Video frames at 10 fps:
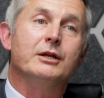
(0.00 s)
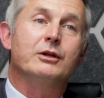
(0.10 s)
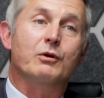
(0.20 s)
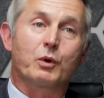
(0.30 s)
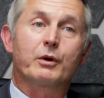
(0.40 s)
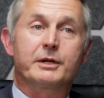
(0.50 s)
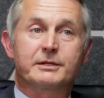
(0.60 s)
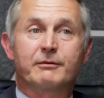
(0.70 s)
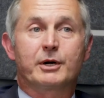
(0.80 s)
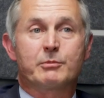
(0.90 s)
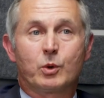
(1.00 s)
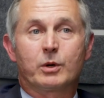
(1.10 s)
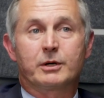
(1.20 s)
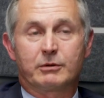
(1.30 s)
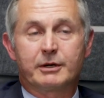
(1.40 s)
your word is very
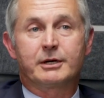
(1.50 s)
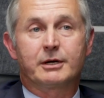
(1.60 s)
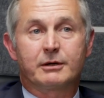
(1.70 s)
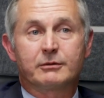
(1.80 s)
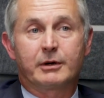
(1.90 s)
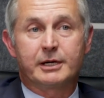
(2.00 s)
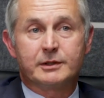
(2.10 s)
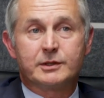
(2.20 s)
important around here, right?